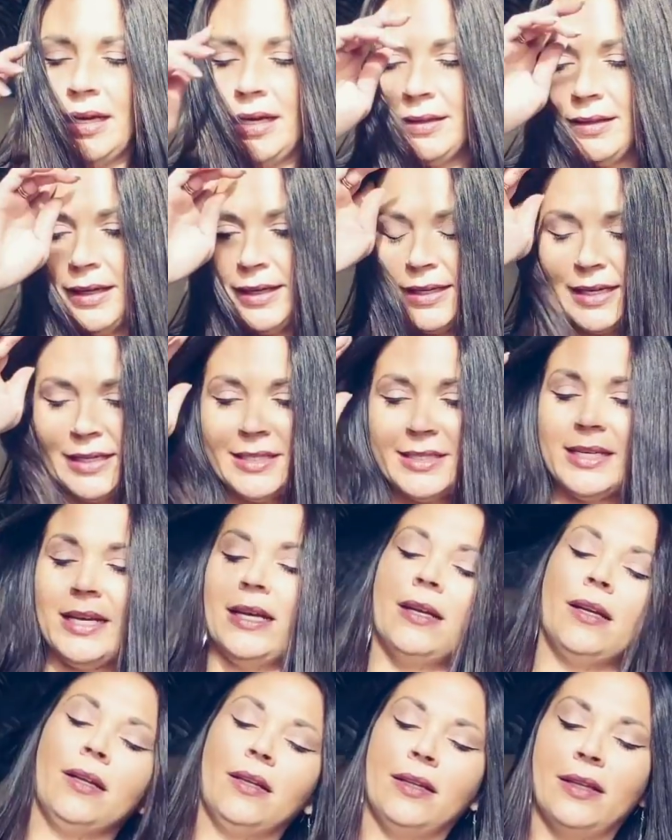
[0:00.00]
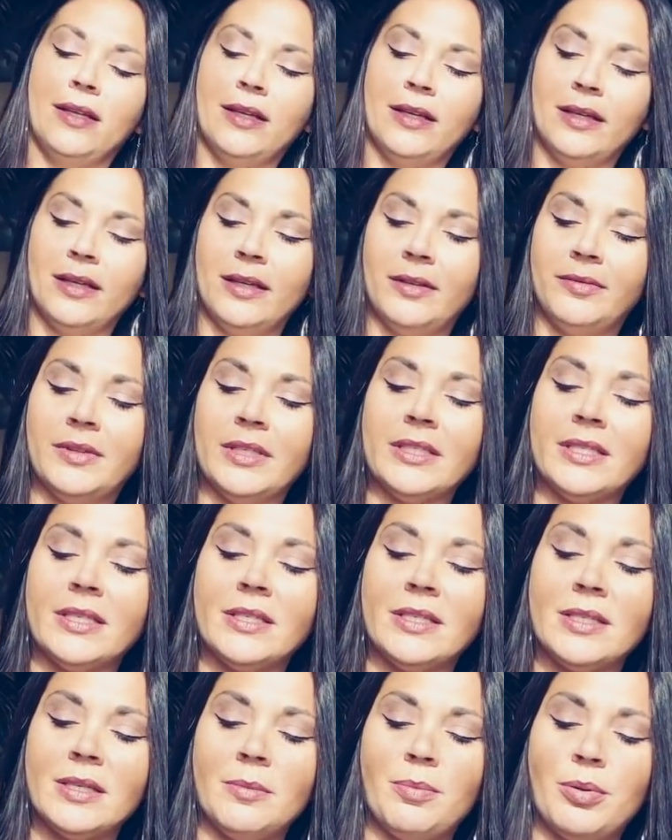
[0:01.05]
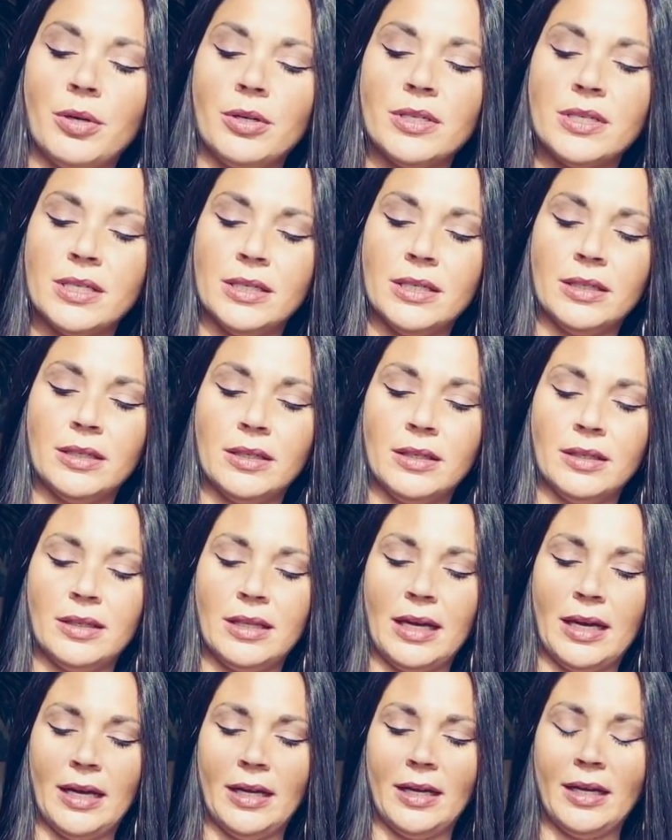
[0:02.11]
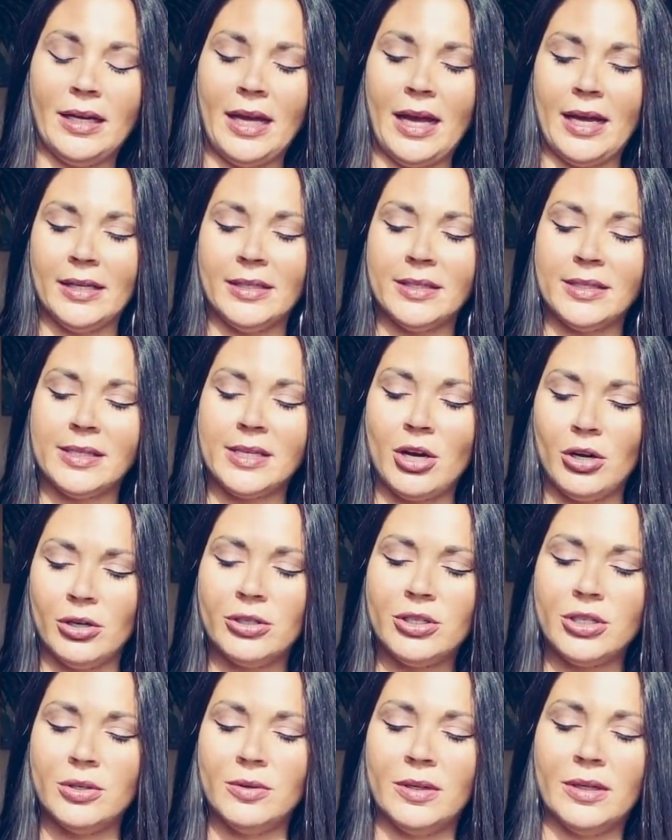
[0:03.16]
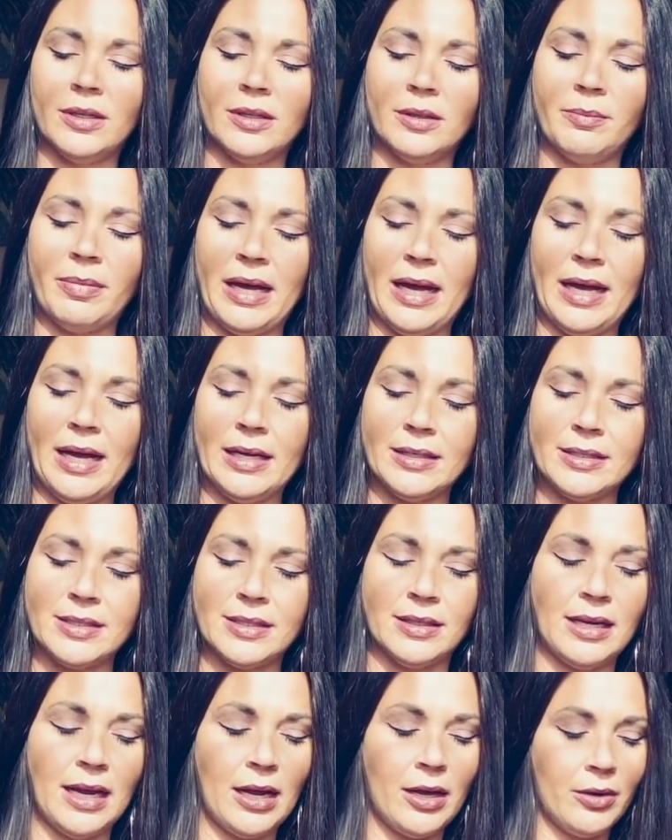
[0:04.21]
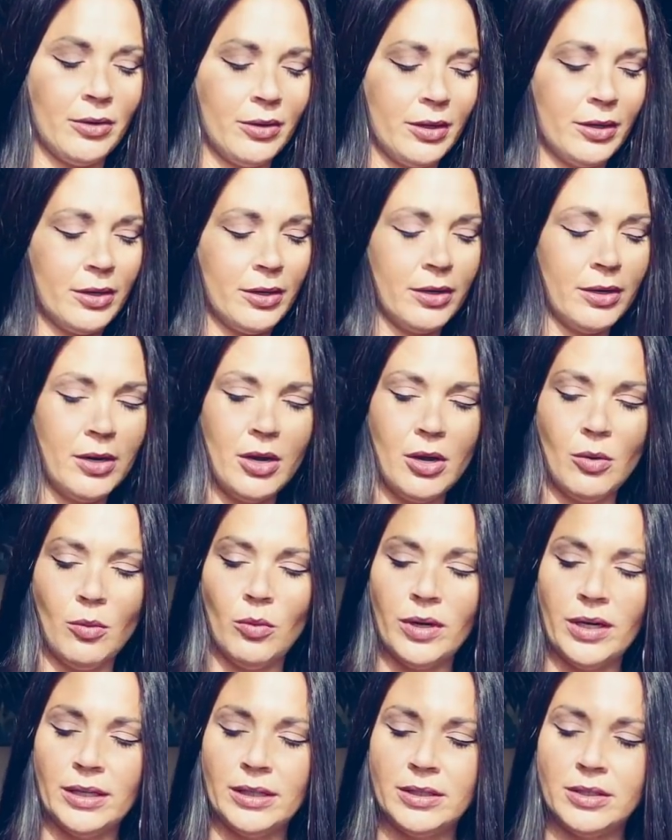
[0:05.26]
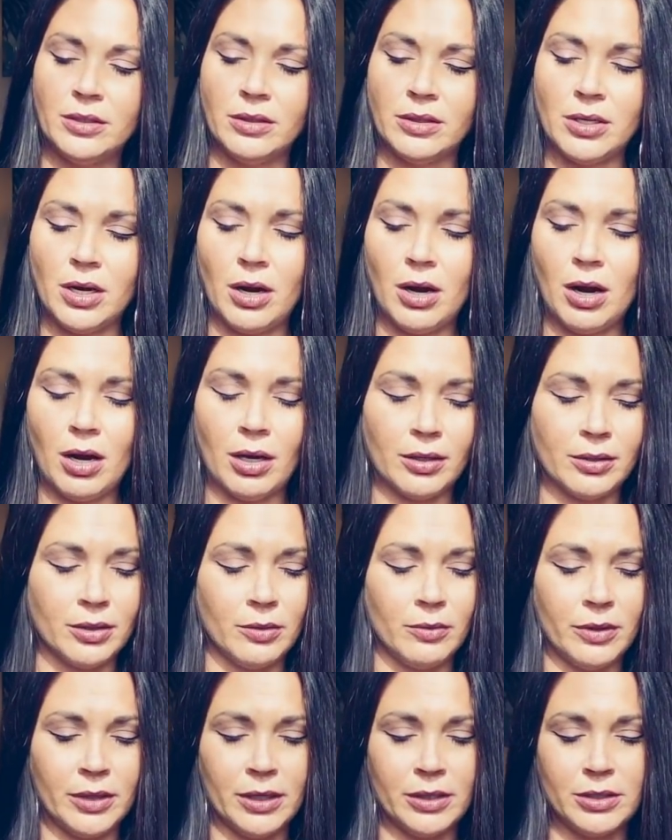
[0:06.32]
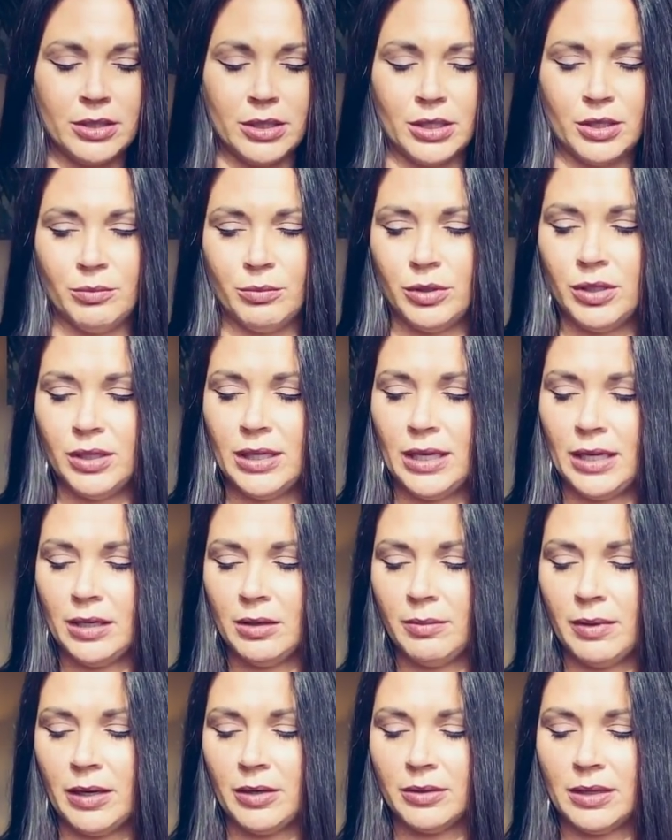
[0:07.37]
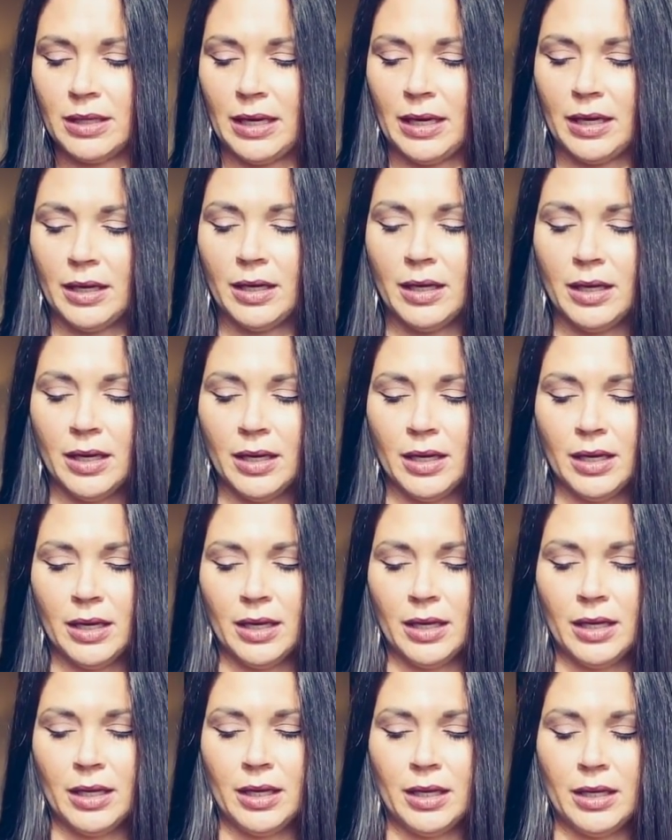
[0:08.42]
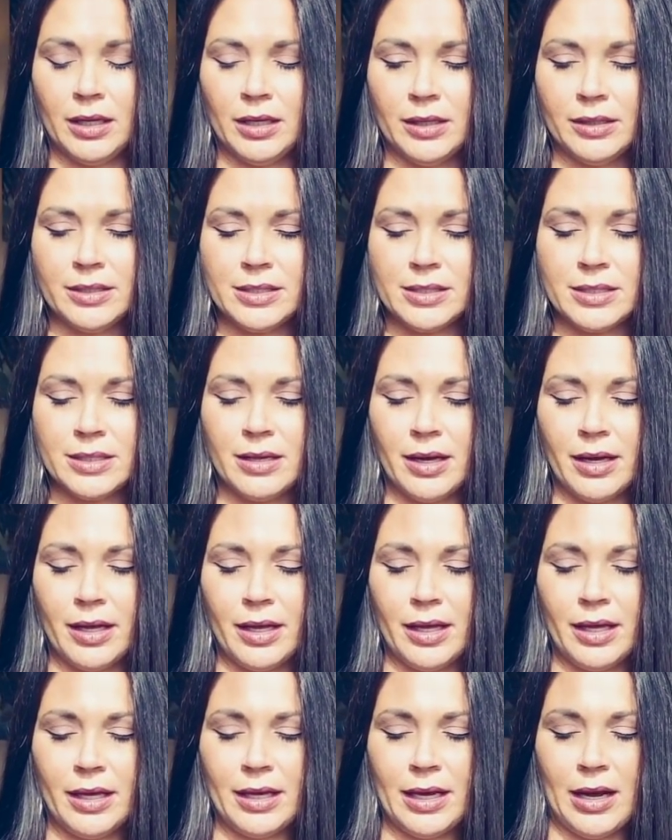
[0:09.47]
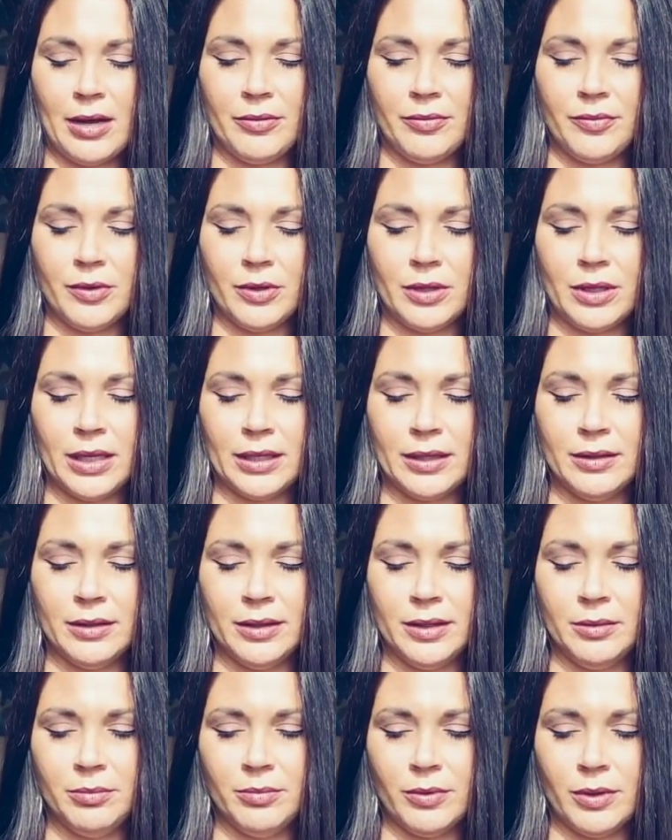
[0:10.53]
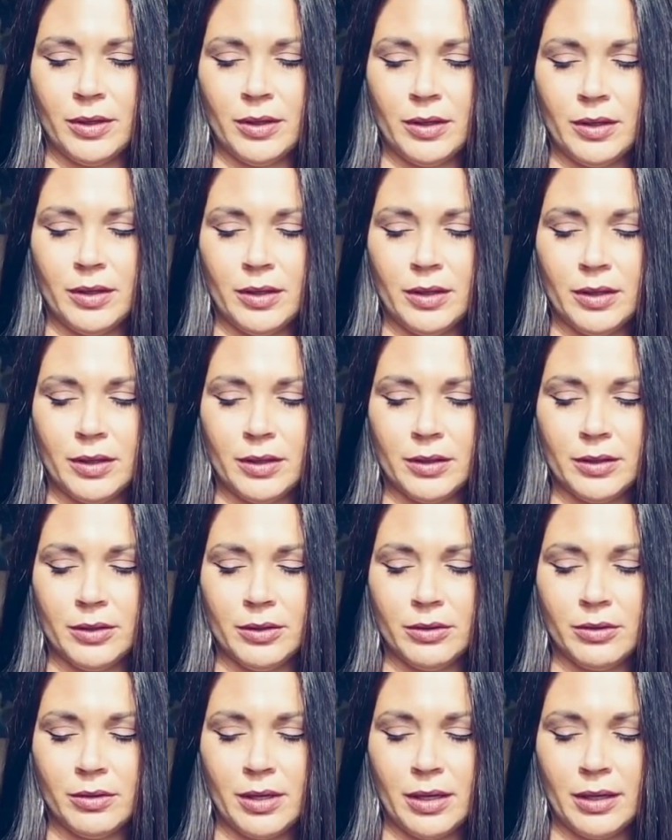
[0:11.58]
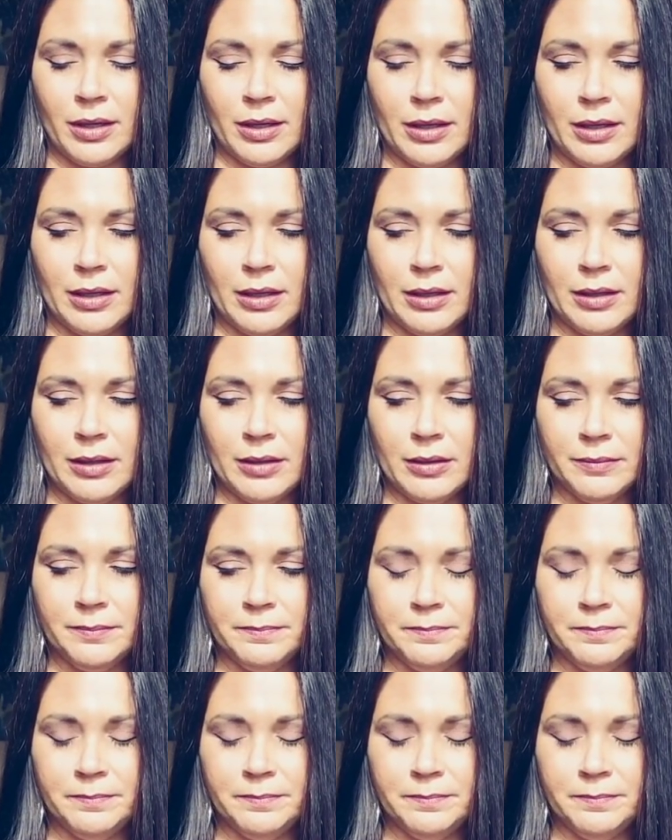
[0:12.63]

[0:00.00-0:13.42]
And like I said, if this is a person that has hurt you in the past and now they're wanting to talk, they're wanting to communicate about that, it's like, I feel like Libra, you're like,